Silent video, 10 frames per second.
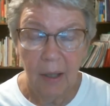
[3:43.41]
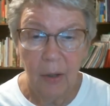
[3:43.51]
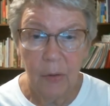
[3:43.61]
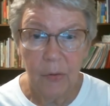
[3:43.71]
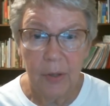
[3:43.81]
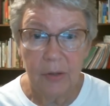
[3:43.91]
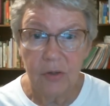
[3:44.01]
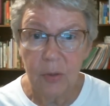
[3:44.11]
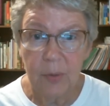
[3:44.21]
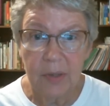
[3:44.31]
Other than
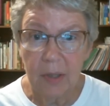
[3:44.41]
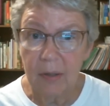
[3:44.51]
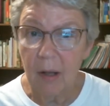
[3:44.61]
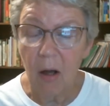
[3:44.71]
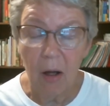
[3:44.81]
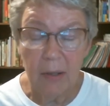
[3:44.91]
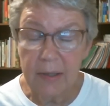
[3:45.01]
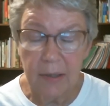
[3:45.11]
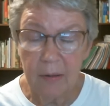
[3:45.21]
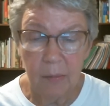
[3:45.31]
she was an
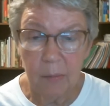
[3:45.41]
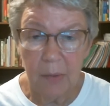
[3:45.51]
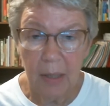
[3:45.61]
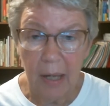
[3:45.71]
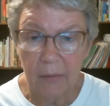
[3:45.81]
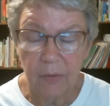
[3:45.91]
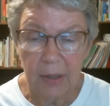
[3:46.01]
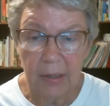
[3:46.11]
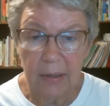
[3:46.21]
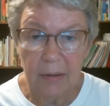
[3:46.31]
awesome
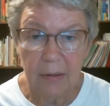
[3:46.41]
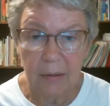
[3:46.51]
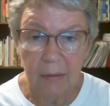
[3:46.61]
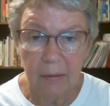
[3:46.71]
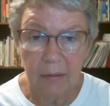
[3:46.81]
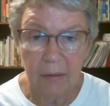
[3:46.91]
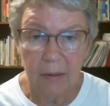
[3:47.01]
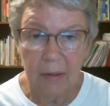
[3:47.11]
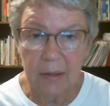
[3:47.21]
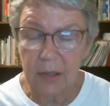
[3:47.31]
advocate,
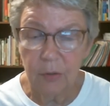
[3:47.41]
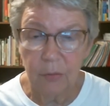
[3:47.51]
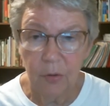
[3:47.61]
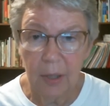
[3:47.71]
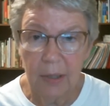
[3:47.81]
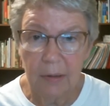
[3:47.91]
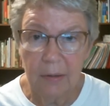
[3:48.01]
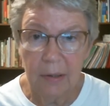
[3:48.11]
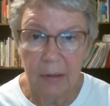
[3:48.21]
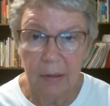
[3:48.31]
a dear friend,